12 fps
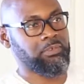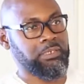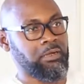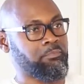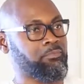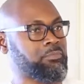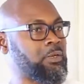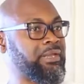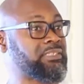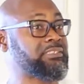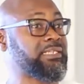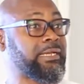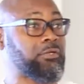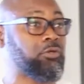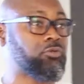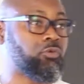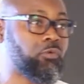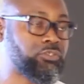There are many things I did
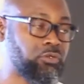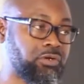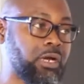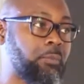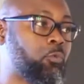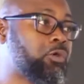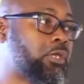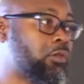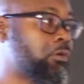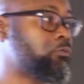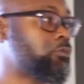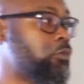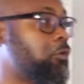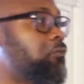not know. It was a lot of cram work, it was a lot